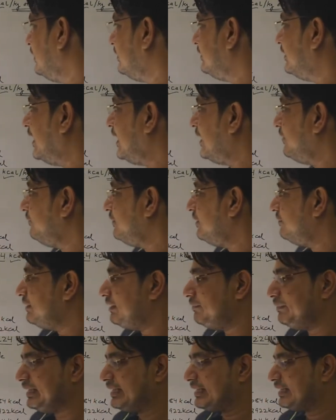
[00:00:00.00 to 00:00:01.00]
that we
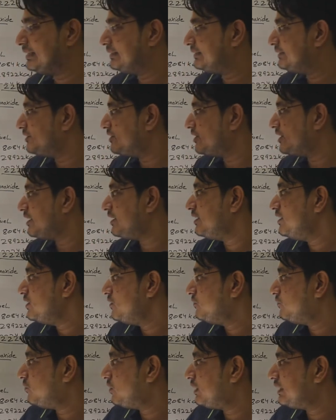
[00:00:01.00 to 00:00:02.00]
will be considering
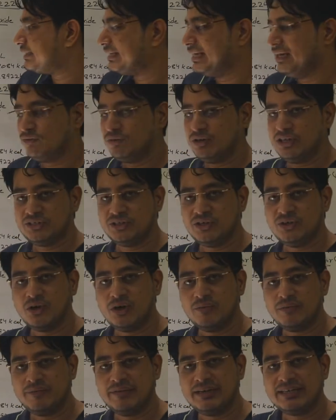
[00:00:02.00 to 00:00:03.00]
for calculation
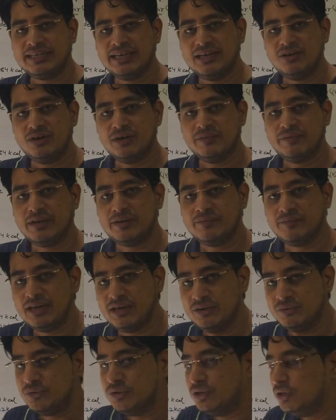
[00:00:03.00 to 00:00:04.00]
of our calorific
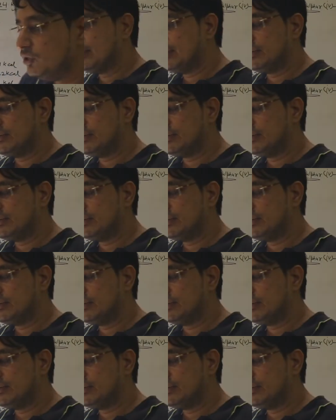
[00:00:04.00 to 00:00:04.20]
value.